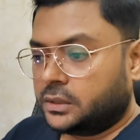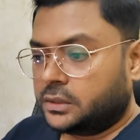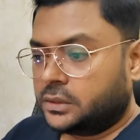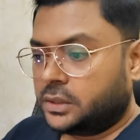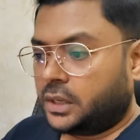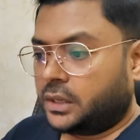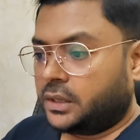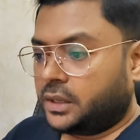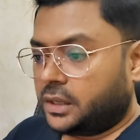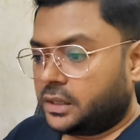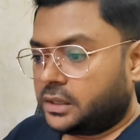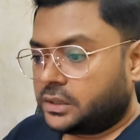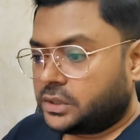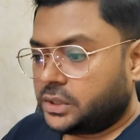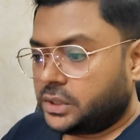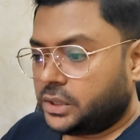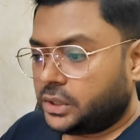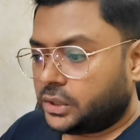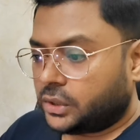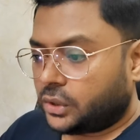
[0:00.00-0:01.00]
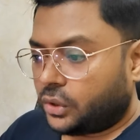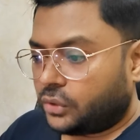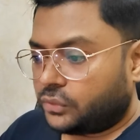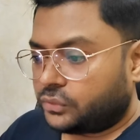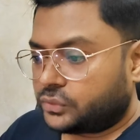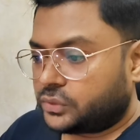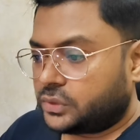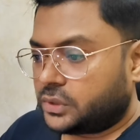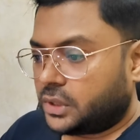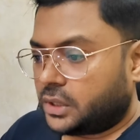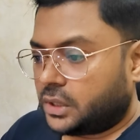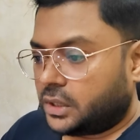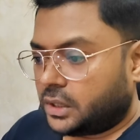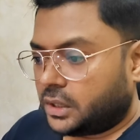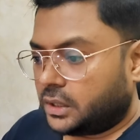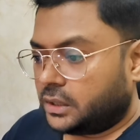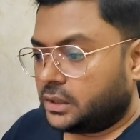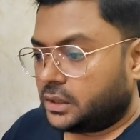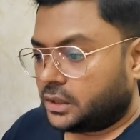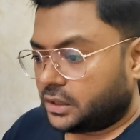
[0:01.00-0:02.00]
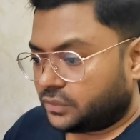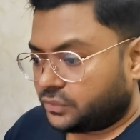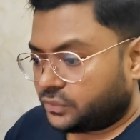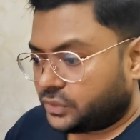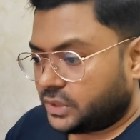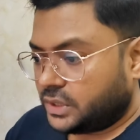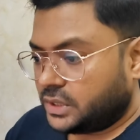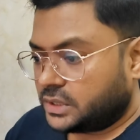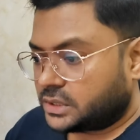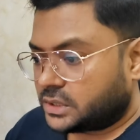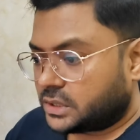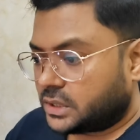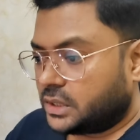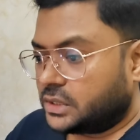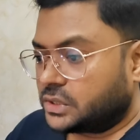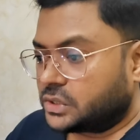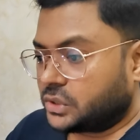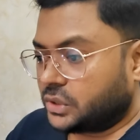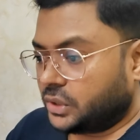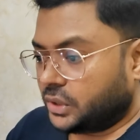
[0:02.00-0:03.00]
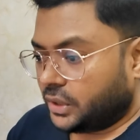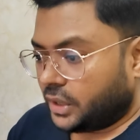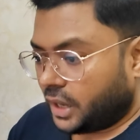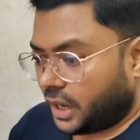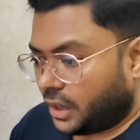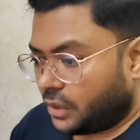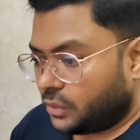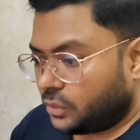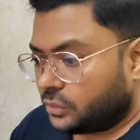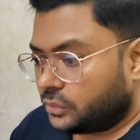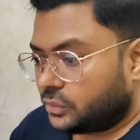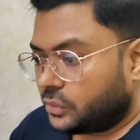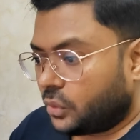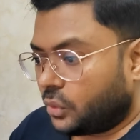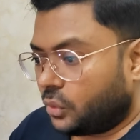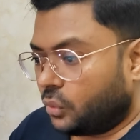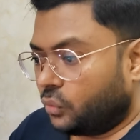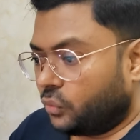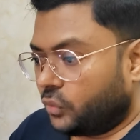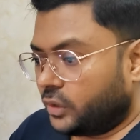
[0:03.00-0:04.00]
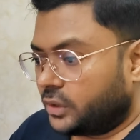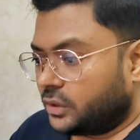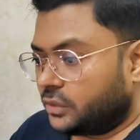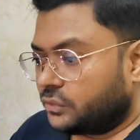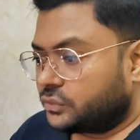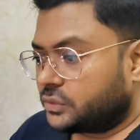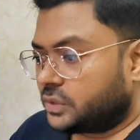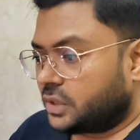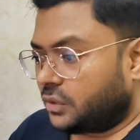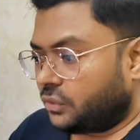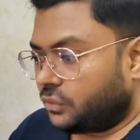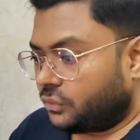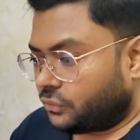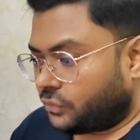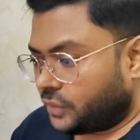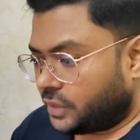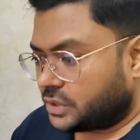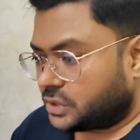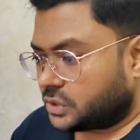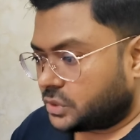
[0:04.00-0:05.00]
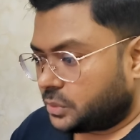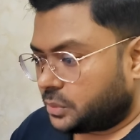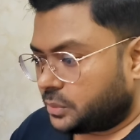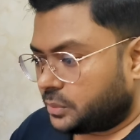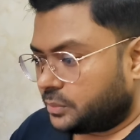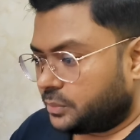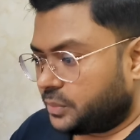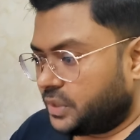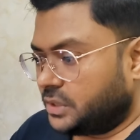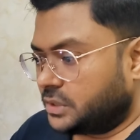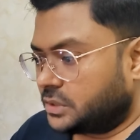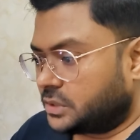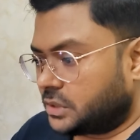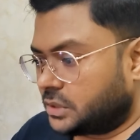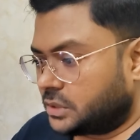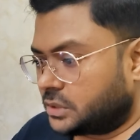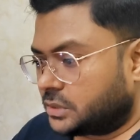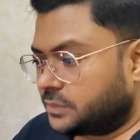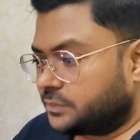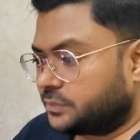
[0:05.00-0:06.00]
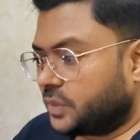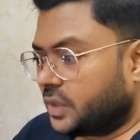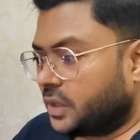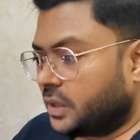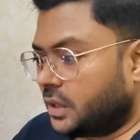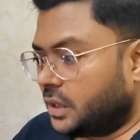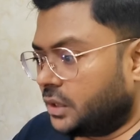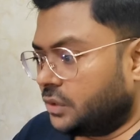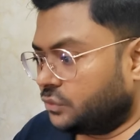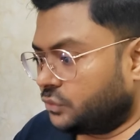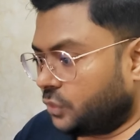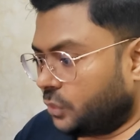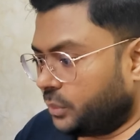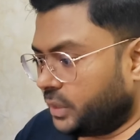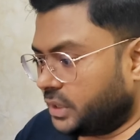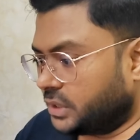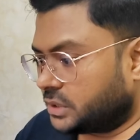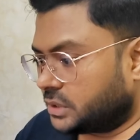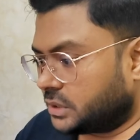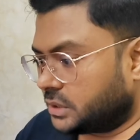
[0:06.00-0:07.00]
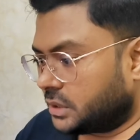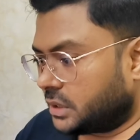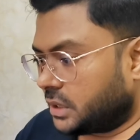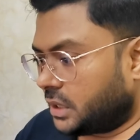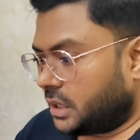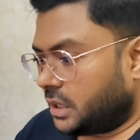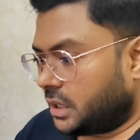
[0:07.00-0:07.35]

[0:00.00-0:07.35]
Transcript: The rarity of the NFTs is now one of the first pieces information